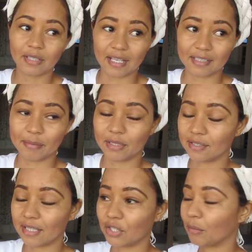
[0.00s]

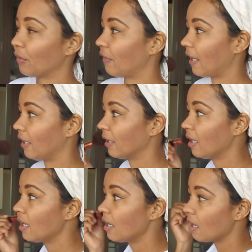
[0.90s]
husband, such a provider.
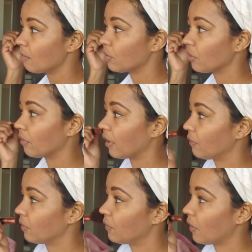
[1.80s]
I'm so
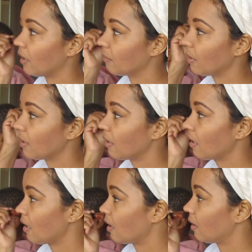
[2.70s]
grateful for him.
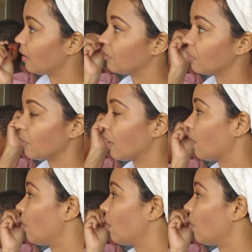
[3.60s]
He's doing